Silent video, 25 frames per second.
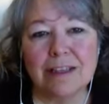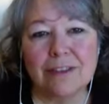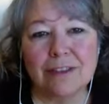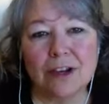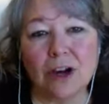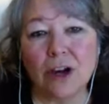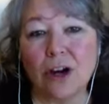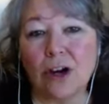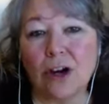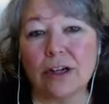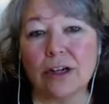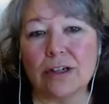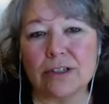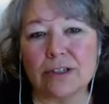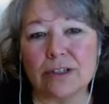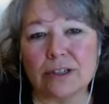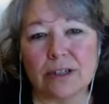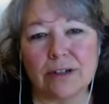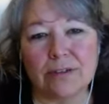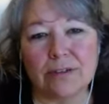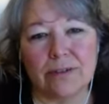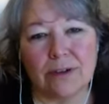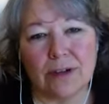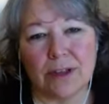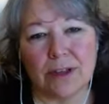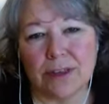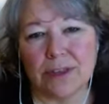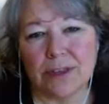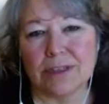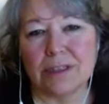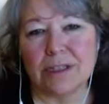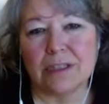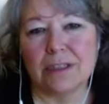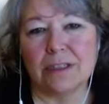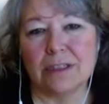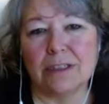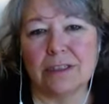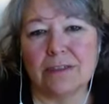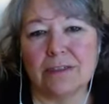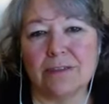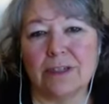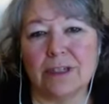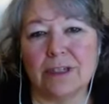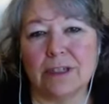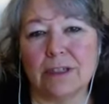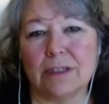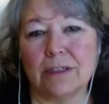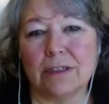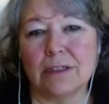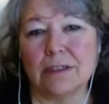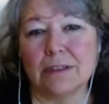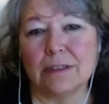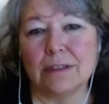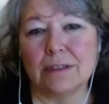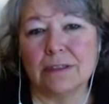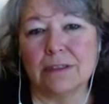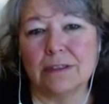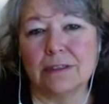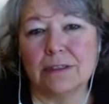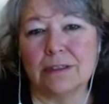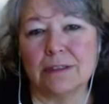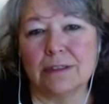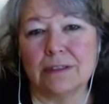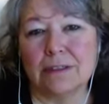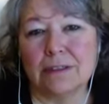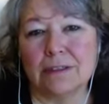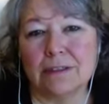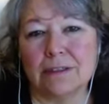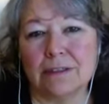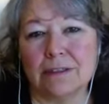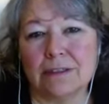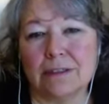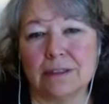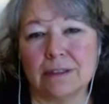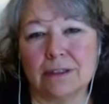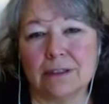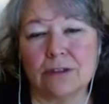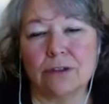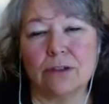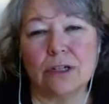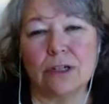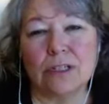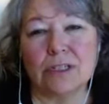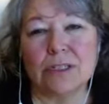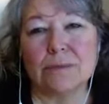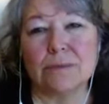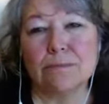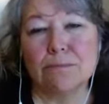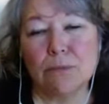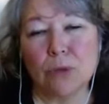the art of authentic living. across